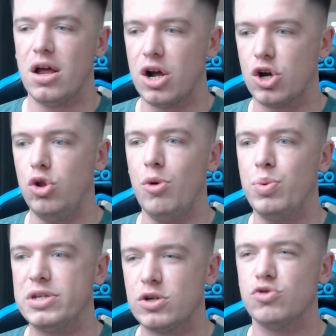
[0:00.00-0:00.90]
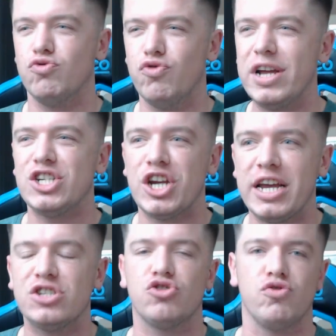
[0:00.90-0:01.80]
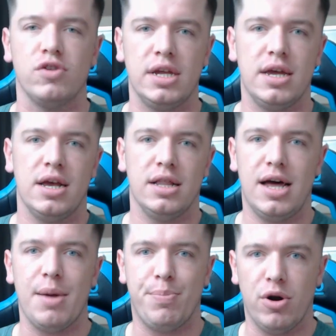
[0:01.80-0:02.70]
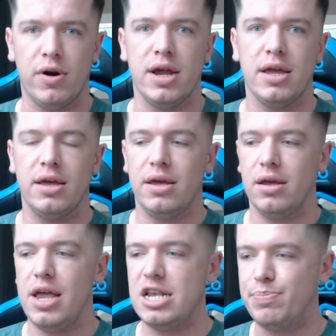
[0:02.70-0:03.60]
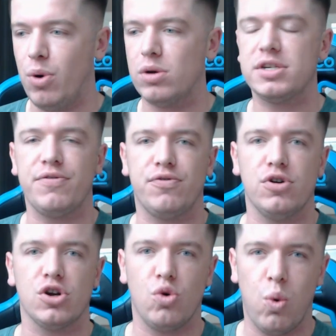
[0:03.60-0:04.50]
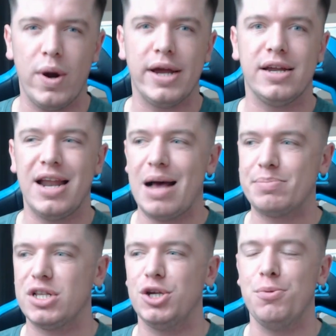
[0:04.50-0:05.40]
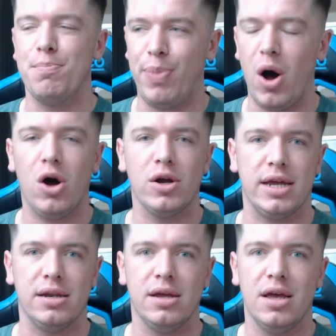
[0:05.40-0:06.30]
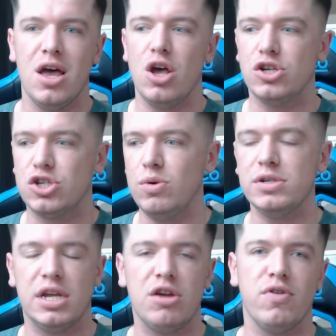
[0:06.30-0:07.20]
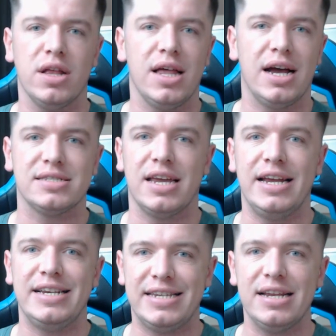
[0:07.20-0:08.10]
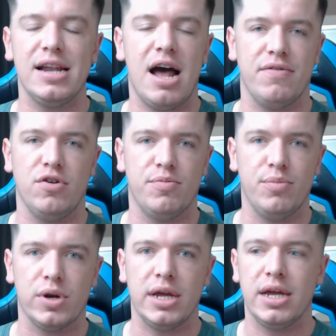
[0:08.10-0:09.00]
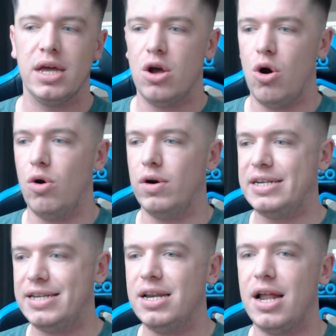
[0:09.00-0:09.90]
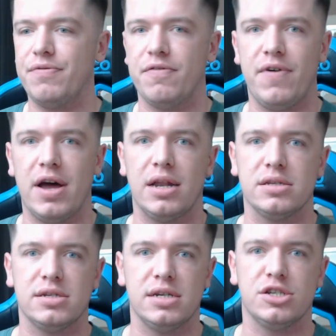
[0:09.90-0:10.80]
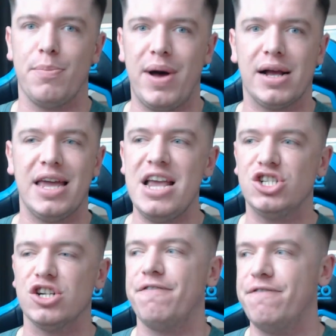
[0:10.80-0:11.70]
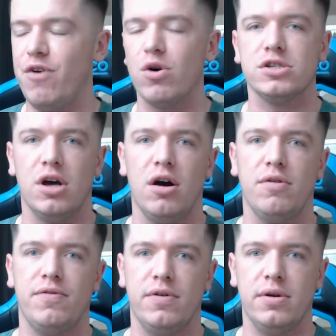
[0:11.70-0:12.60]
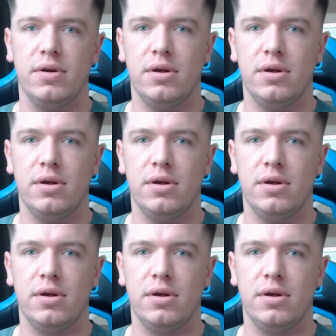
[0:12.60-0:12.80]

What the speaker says: A club with such rich history like Bury, he's bought it for a quid, an absolute bargain. As soon as he realised that he didn't have enough money or he didn't have the finances to back it, he should have fucked off.